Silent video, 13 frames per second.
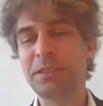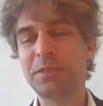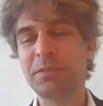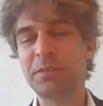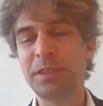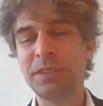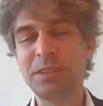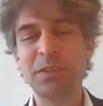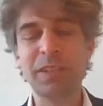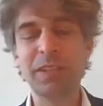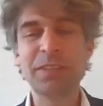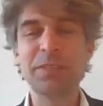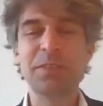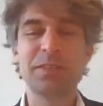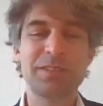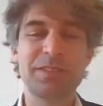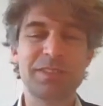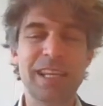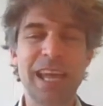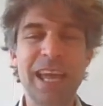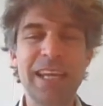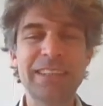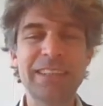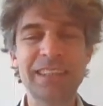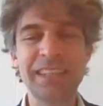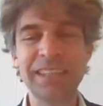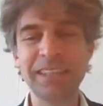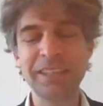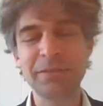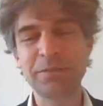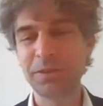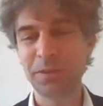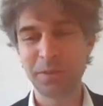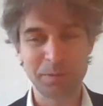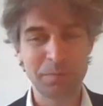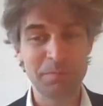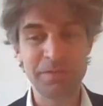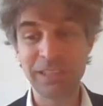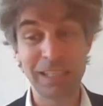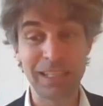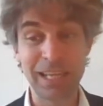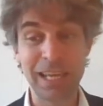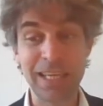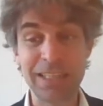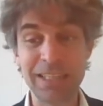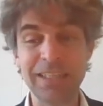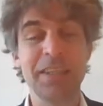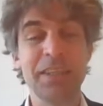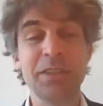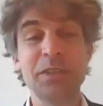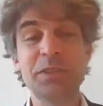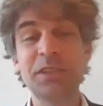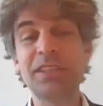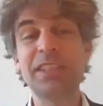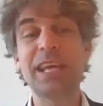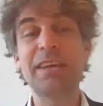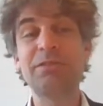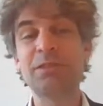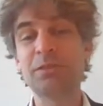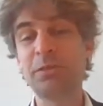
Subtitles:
to convince you that you actually, if you're really lazy, you just have to